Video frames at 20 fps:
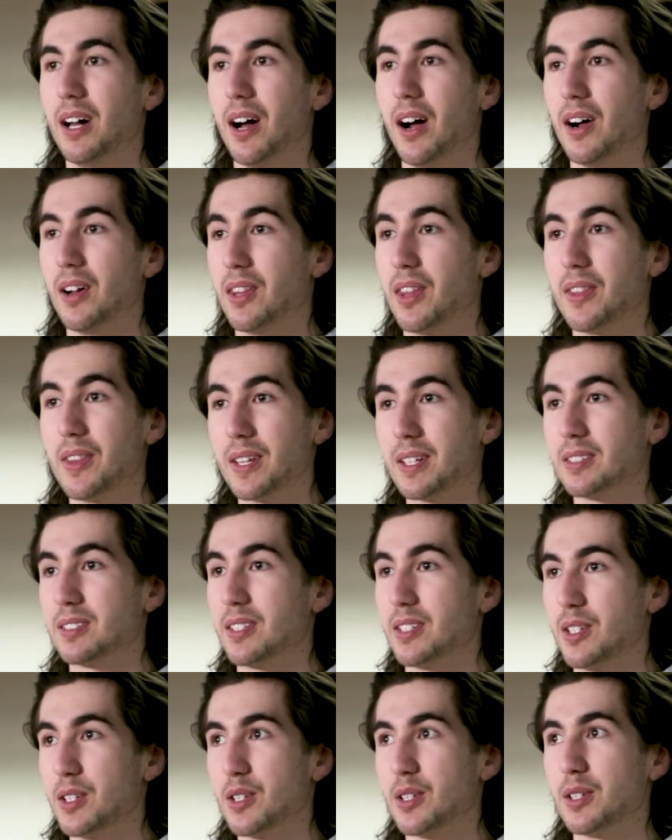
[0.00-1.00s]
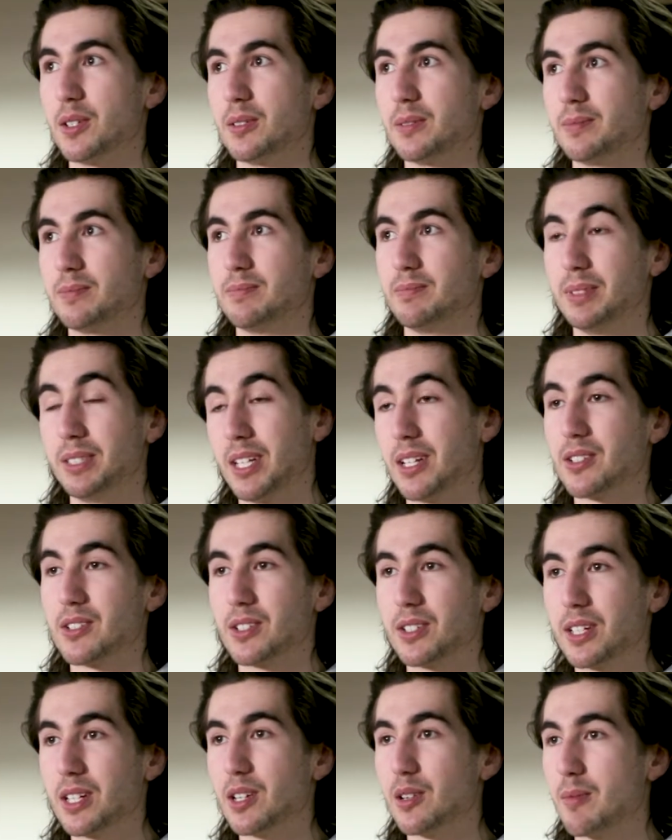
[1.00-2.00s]
are the things that you're
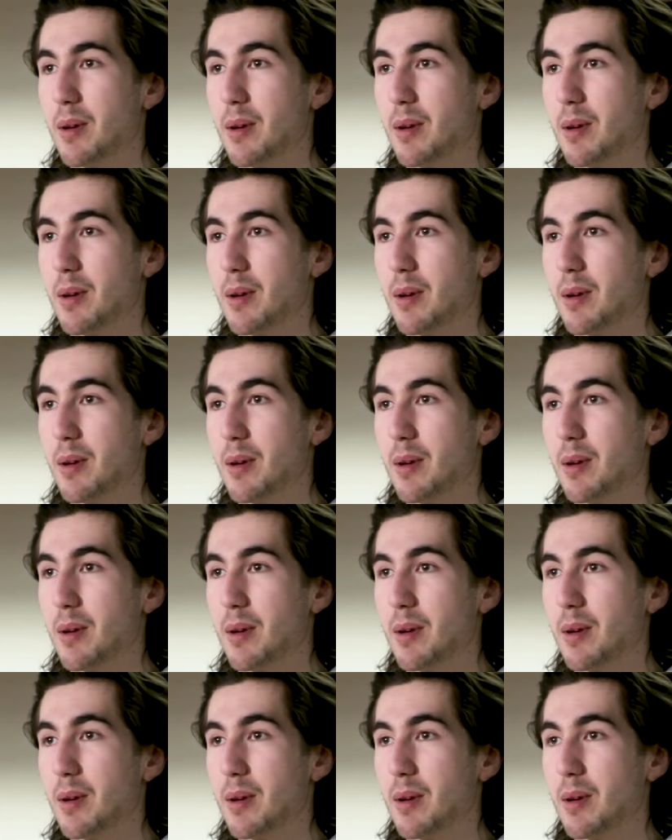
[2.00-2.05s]
potentially going to